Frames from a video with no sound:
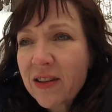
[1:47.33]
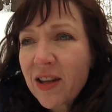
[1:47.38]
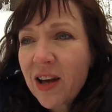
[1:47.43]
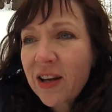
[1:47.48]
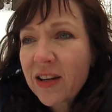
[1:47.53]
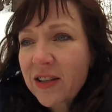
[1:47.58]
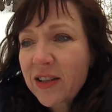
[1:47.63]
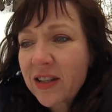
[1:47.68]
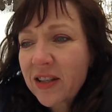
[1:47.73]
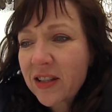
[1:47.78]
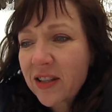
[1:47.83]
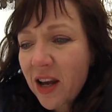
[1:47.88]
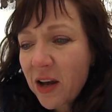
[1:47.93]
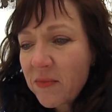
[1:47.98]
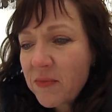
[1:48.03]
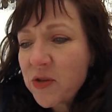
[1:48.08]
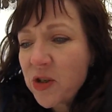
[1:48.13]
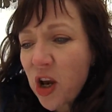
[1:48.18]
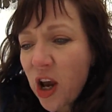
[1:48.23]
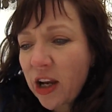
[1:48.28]
a
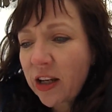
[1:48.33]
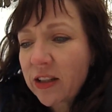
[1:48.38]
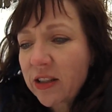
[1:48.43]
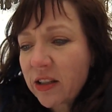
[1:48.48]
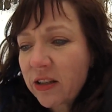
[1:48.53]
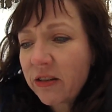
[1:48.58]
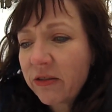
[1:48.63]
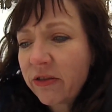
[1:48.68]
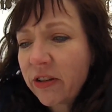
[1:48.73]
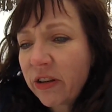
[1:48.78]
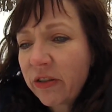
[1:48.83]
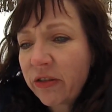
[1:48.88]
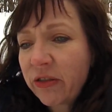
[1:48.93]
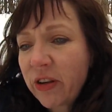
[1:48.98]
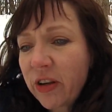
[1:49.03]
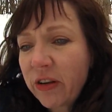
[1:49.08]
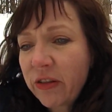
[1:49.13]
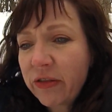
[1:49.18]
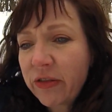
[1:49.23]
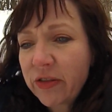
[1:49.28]
subjective,
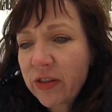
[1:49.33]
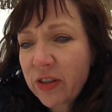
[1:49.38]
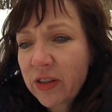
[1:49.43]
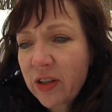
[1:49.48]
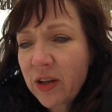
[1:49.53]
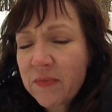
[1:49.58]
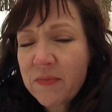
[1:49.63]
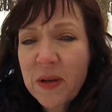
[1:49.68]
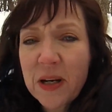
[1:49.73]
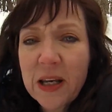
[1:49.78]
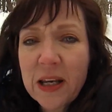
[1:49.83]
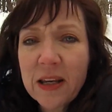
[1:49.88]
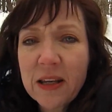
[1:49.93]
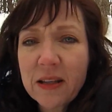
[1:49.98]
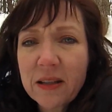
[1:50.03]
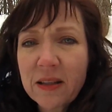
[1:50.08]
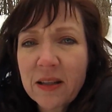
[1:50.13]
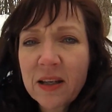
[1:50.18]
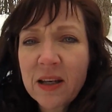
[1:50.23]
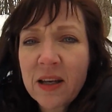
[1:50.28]
if somebody
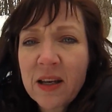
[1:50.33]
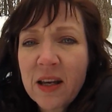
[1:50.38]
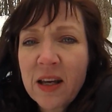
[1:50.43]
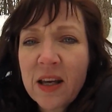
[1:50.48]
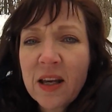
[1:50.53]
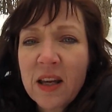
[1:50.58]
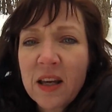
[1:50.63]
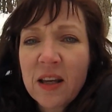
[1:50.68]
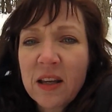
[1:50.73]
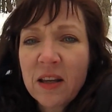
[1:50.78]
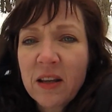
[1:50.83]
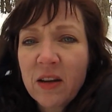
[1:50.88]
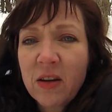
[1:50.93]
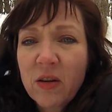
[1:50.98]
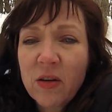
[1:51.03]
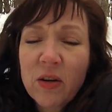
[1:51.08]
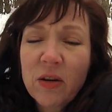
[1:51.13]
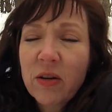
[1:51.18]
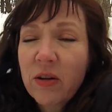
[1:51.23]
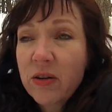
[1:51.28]
is,
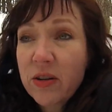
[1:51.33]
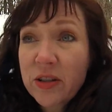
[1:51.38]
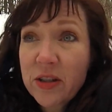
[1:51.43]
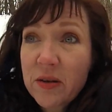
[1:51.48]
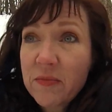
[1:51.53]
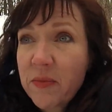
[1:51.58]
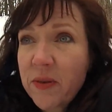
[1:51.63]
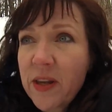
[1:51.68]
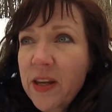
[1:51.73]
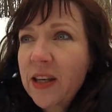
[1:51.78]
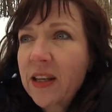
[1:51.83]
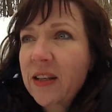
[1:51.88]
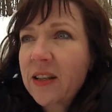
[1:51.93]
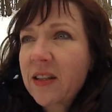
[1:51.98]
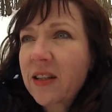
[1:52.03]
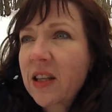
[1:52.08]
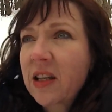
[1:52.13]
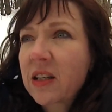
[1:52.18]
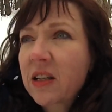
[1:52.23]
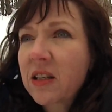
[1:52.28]
or something
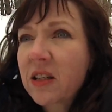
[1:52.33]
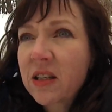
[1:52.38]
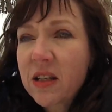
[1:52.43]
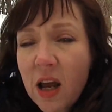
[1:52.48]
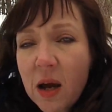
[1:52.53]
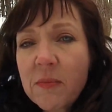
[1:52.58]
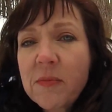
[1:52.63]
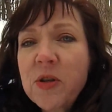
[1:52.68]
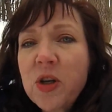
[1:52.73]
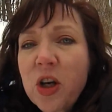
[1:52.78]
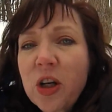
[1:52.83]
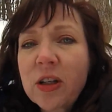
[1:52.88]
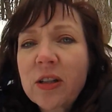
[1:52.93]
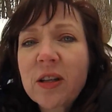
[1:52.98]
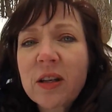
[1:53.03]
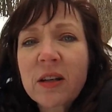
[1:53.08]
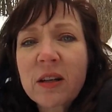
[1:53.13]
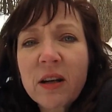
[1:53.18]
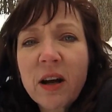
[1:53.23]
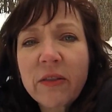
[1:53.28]
is the
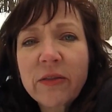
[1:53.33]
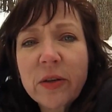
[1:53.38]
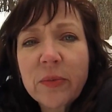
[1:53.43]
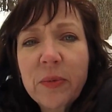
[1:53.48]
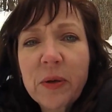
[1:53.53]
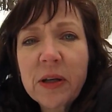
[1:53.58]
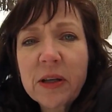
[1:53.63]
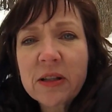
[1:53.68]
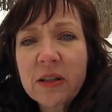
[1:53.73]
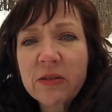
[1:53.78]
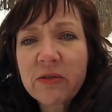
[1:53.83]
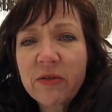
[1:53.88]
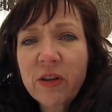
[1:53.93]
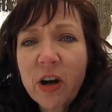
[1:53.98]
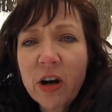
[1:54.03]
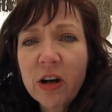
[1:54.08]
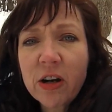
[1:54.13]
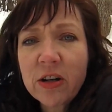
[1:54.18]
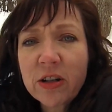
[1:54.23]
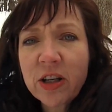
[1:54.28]
subject of a piece of
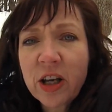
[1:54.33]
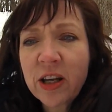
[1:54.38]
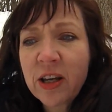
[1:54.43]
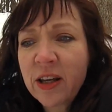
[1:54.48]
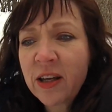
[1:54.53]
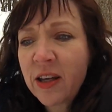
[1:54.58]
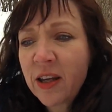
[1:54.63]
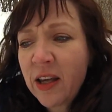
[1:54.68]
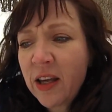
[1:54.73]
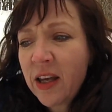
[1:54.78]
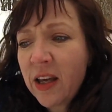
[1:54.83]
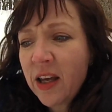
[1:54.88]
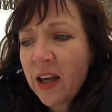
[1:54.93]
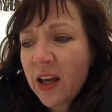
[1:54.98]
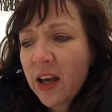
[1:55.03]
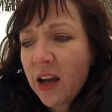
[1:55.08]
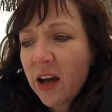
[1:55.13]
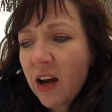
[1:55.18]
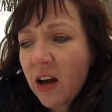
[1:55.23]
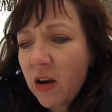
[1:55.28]
art,
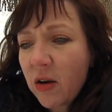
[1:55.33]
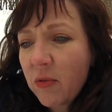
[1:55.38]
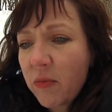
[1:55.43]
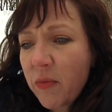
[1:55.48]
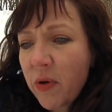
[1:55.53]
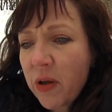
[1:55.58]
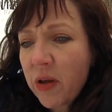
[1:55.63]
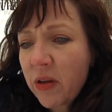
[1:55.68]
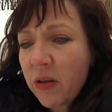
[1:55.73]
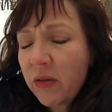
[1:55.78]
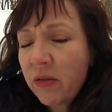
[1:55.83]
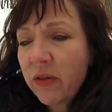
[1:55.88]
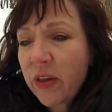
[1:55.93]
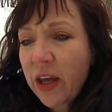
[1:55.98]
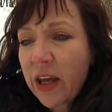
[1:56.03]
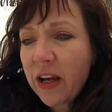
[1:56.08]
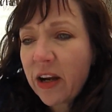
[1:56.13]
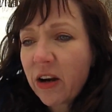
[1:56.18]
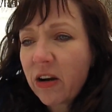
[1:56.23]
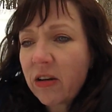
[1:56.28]

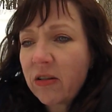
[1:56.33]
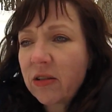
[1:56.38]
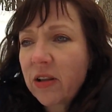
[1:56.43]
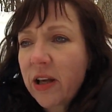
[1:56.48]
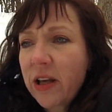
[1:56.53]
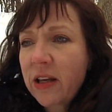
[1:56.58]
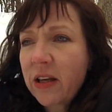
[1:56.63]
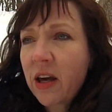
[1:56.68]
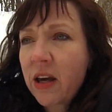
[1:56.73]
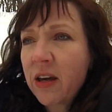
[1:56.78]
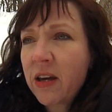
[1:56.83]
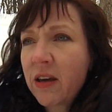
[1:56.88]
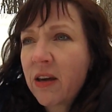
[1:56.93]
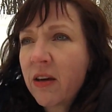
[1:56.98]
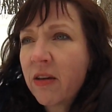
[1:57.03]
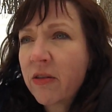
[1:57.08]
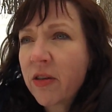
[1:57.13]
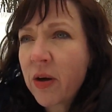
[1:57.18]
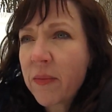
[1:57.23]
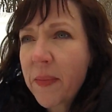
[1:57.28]
they are like
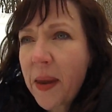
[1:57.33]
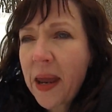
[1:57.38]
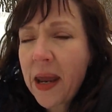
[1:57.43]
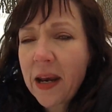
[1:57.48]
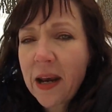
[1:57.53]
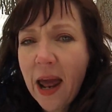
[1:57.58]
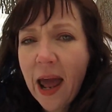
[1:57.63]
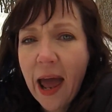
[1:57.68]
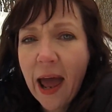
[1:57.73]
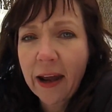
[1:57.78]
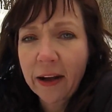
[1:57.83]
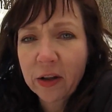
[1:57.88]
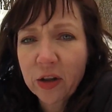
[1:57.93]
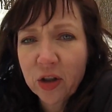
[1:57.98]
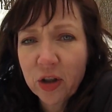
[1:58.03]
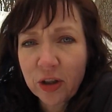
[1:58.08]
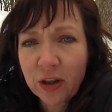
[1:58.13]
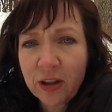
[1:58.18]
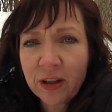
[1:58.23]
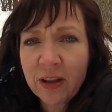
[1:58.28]
the main
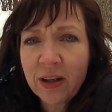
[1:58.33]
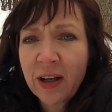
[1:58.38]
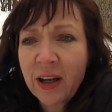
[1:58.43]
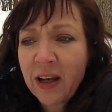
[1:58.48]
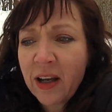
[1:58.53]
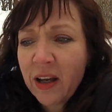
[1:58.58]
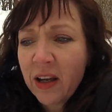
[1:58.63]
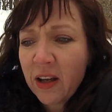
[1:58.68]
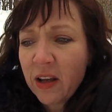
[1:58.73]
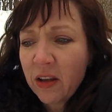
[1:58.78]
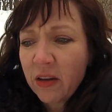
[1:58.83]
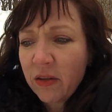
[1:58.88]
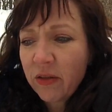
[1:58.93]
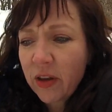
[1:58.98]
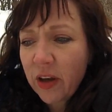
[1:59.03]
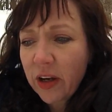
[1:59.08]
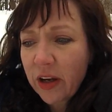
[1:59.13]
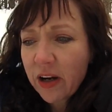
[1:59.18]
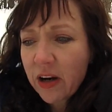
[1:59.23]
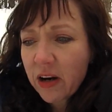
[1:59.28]
actor.
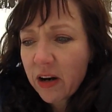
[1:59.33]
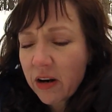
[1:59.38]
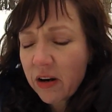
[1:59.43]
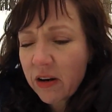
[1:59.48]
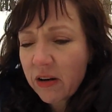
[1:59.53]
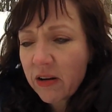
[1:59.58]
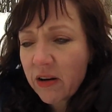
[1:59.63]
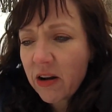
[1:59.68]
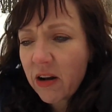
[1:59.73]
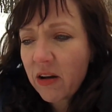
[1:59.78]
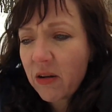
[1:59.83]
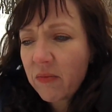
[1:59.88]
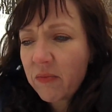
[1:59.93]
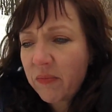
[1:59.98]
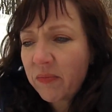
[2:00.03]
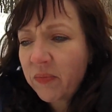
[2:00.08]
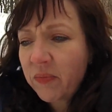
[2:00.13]
They are,